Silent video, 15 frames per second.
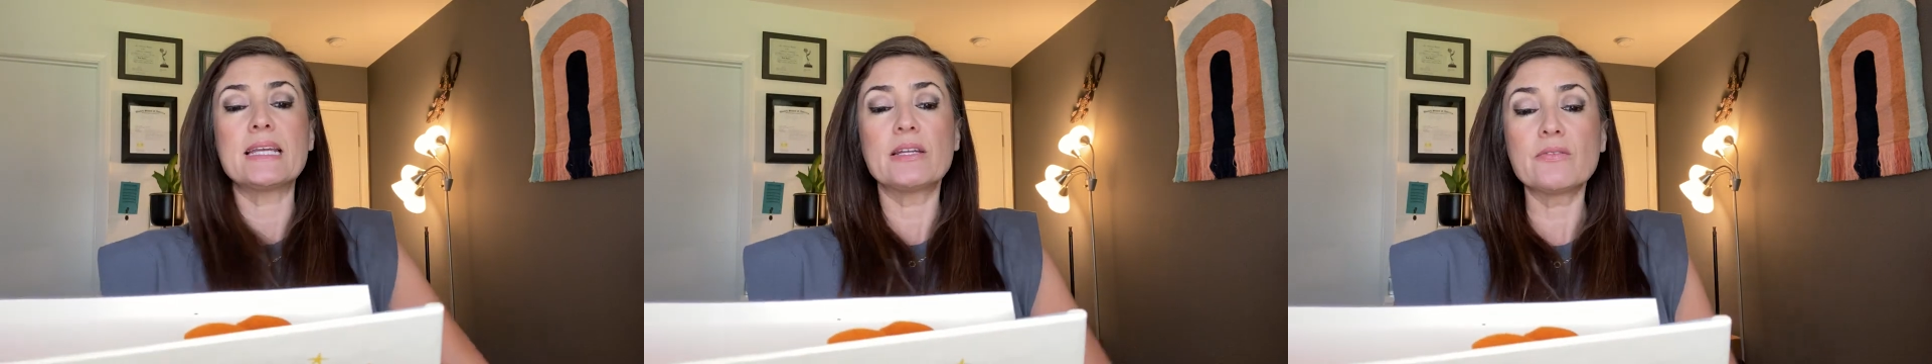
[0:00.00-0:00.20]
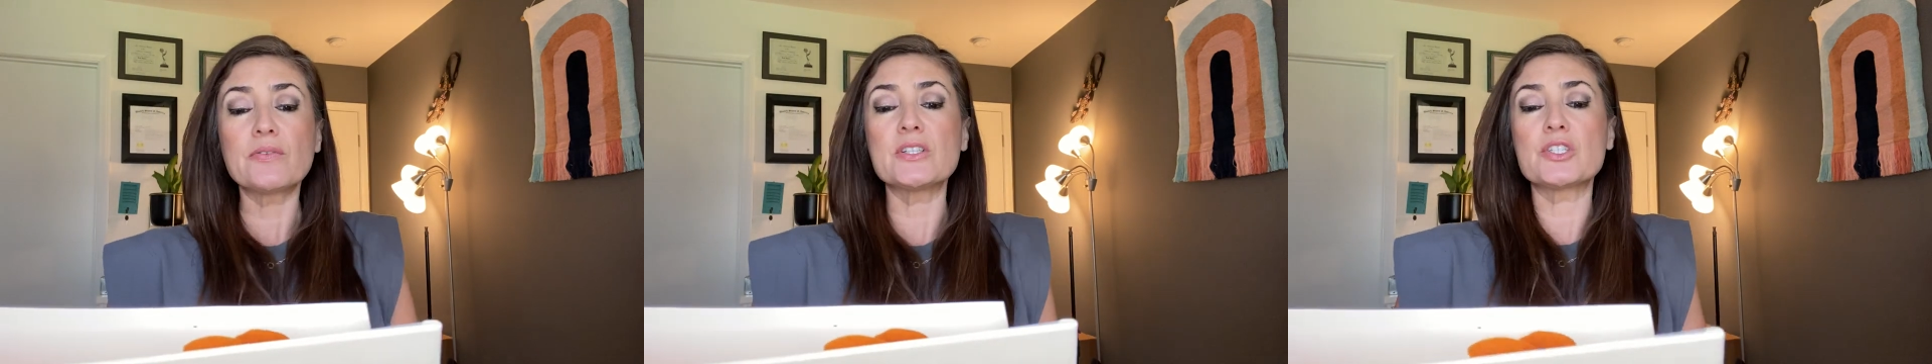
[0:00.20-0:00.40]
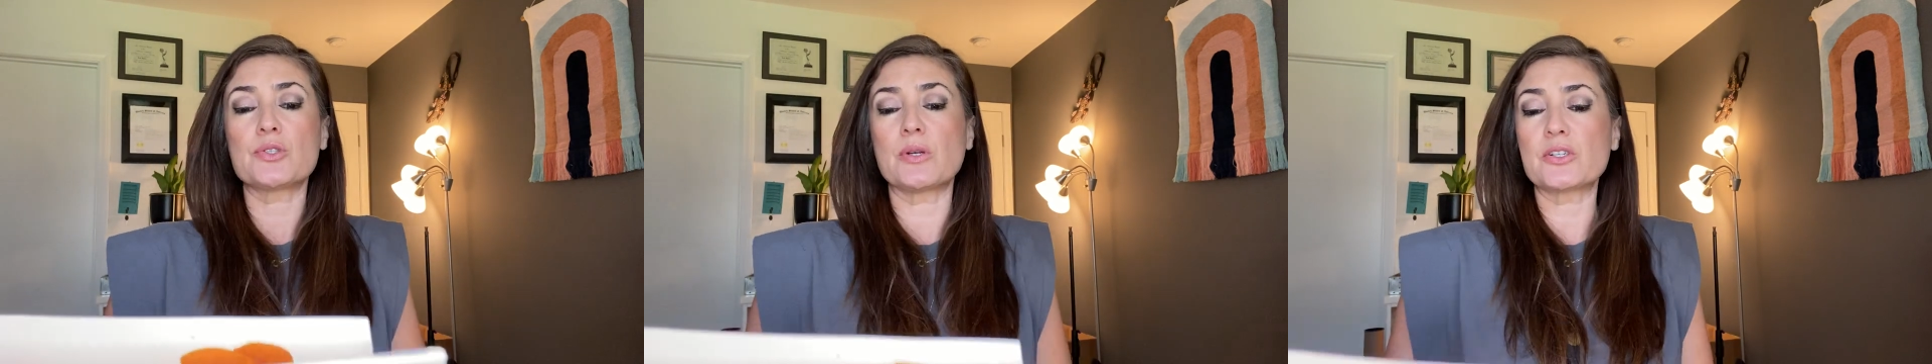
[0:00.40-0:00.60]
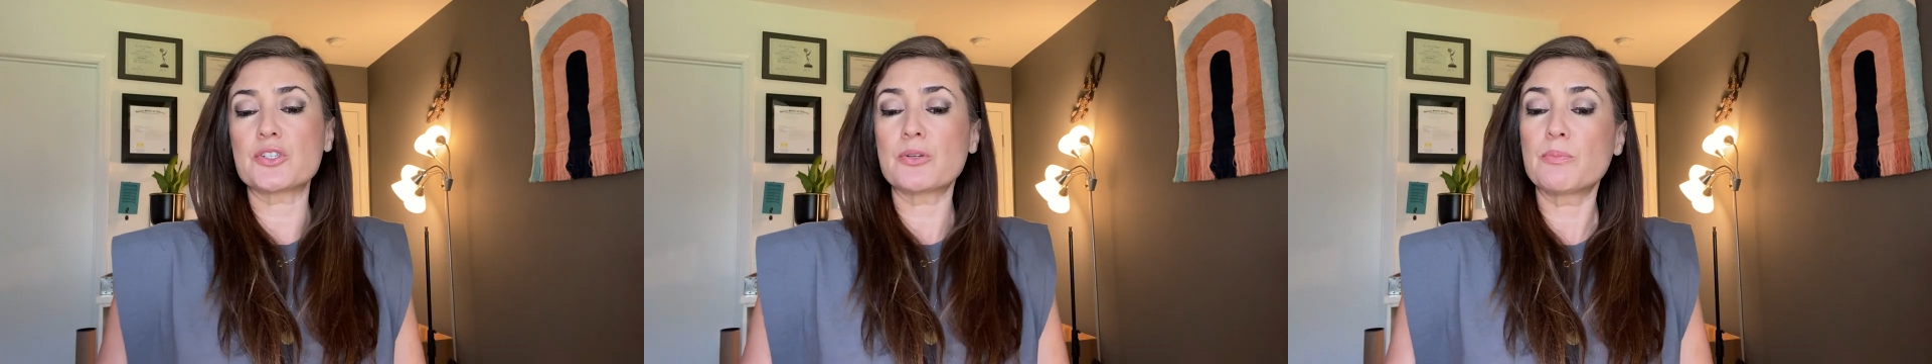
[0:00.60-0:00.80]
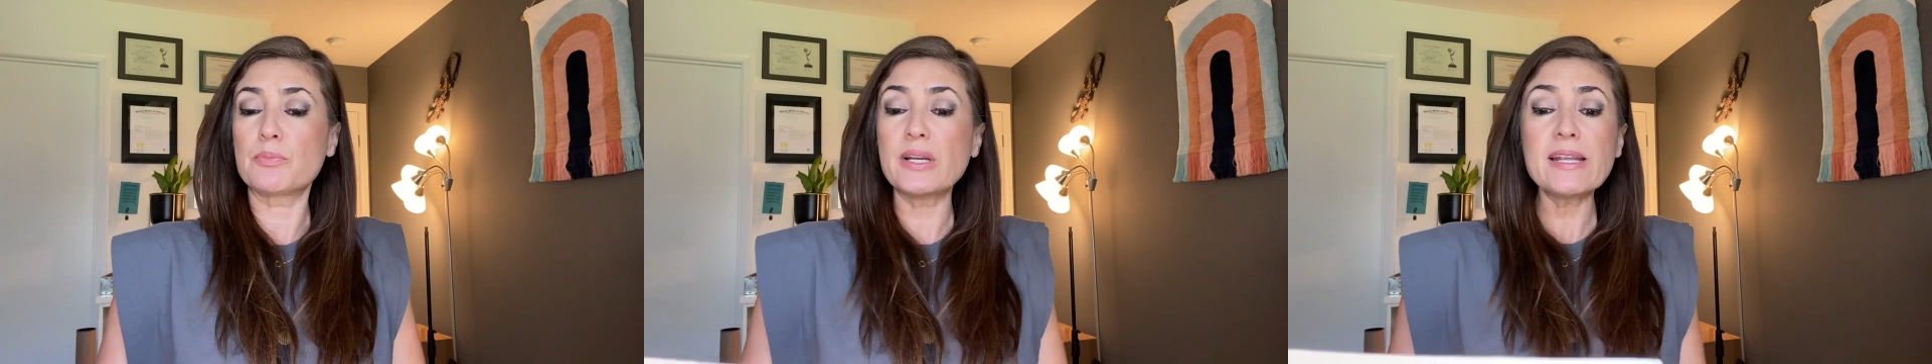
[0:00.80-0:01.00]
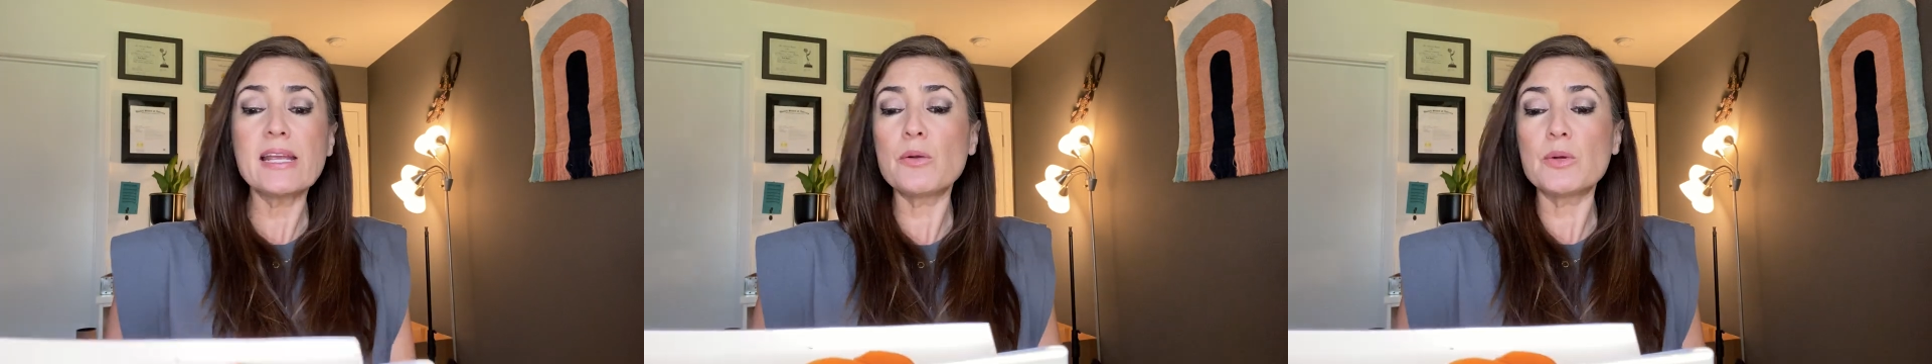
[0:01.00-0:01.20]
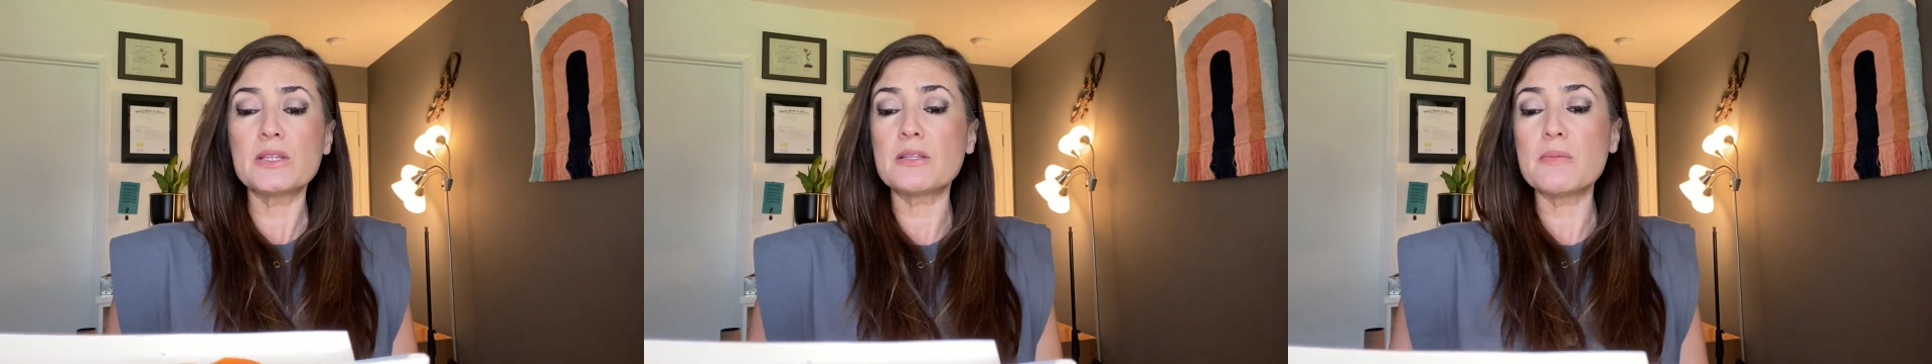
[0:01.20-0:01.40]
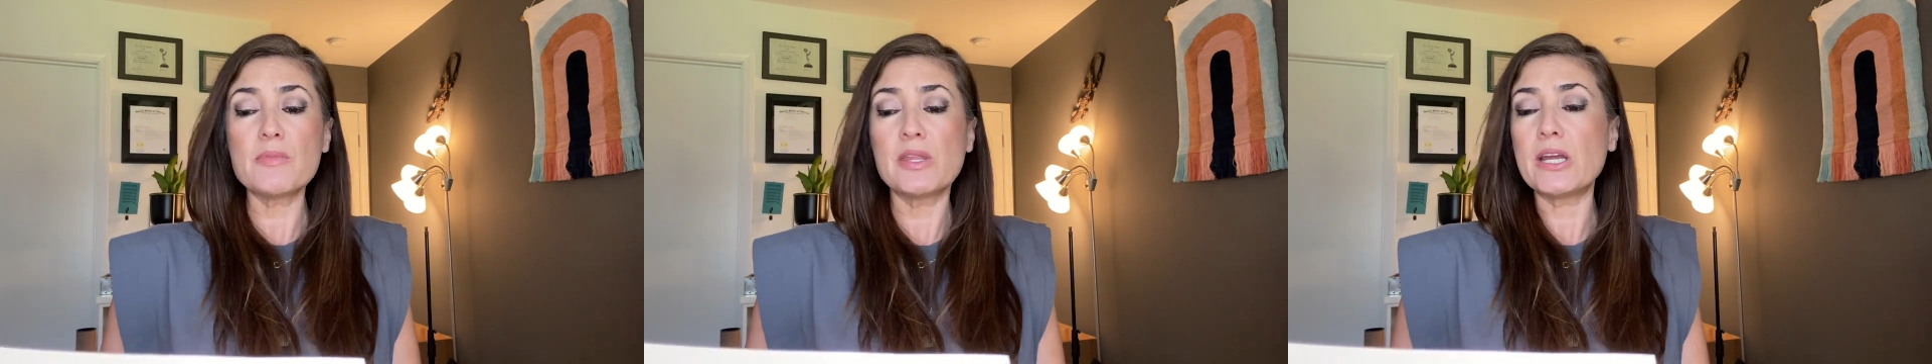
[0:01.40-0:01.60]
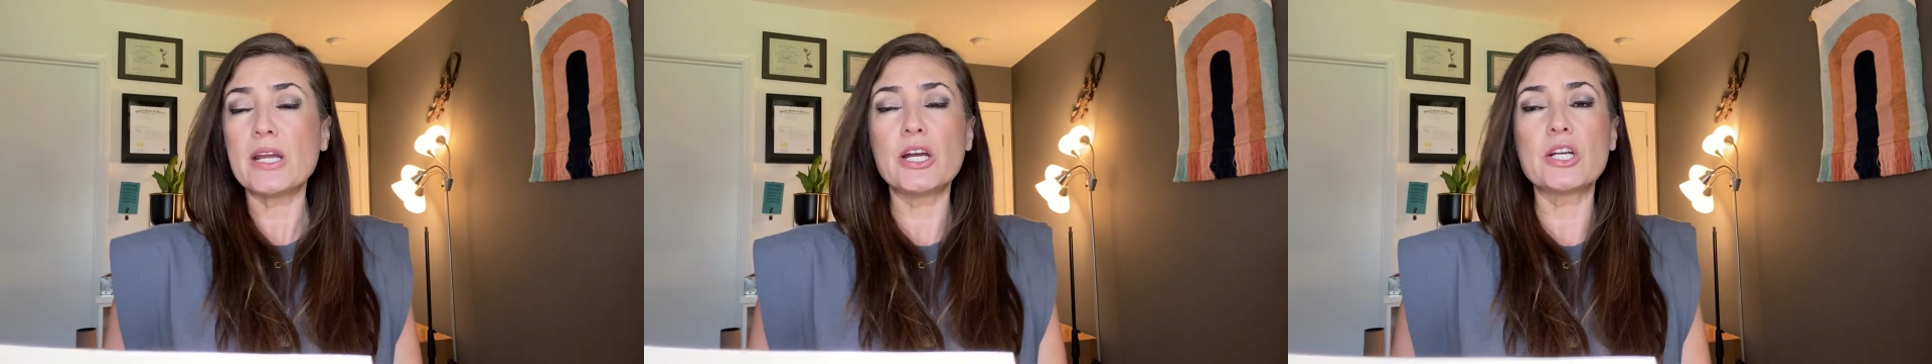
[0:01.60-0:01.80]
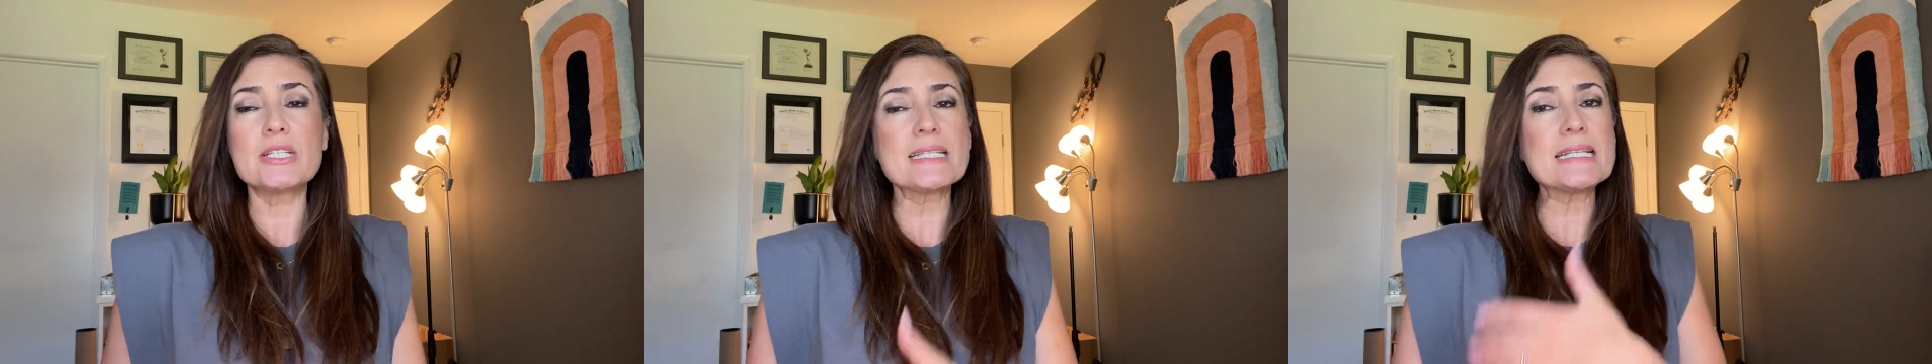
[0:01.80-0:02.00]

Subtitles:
infrastructure, bringing with them their